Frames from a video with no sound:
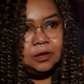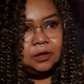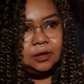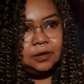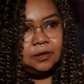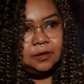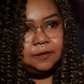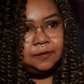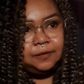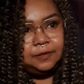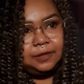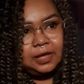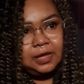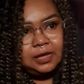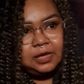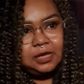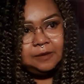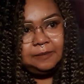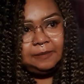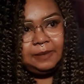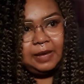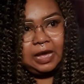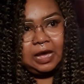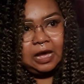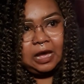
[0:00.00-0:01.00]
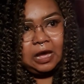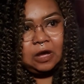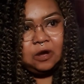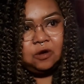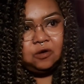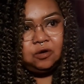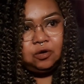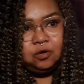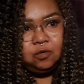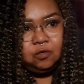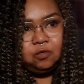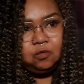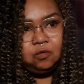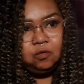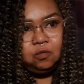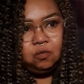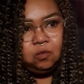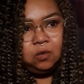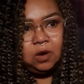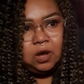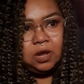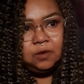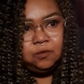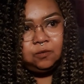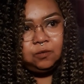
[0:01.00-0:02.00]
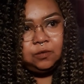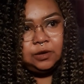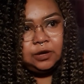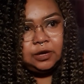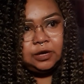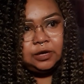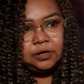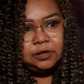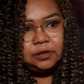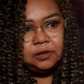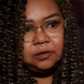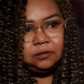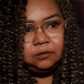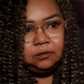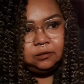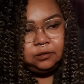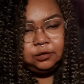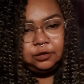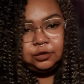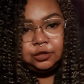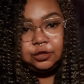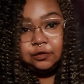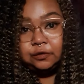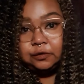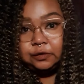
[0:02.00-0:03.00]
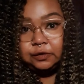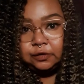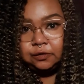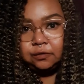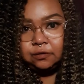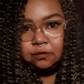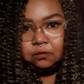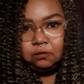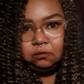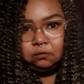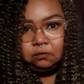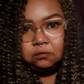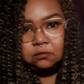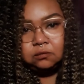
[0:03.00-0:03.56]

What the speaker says: think about what would you do,